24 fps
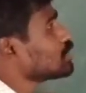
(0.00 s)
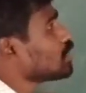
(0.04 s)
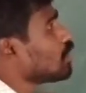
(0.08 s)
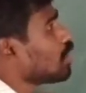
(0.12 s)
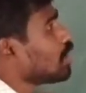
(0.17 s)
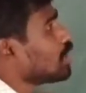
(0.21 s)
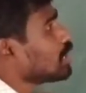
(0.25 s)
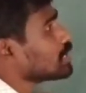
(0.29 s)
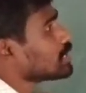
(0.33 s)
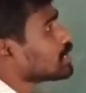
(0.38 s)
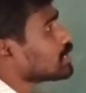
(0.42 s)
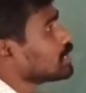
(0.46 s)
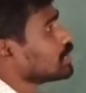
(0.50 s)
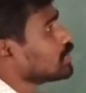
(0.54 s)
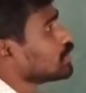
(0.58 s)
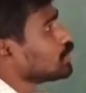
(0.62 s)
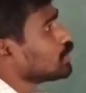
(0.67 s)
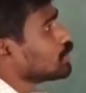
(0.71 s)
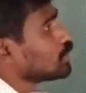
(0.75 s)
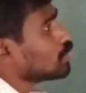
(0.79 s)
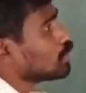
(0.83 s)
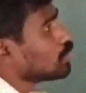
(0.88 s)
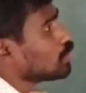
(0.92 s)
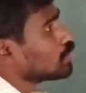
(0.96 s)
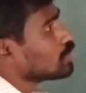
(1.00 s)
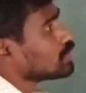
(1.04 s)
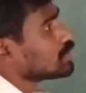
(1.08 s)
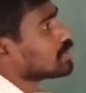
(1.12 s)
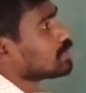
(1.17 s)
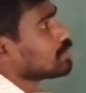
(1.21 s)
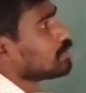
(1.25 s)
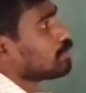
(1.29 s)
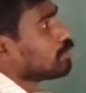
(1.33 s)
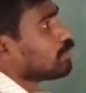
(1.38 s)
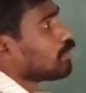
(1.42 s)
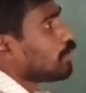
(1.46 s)
not
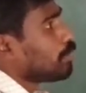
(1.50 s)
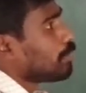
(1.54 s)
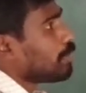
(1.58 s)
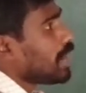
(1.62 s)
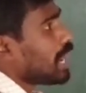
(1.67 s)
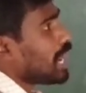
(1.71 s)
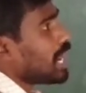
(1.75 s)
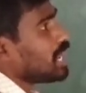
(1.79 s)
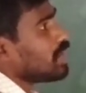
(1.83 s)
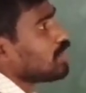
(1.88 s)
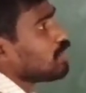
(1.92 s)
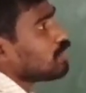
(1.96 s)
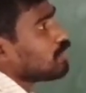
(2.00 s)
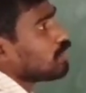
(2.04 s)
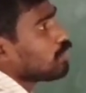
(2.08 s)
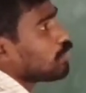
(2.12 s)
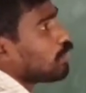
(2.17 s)
use mobile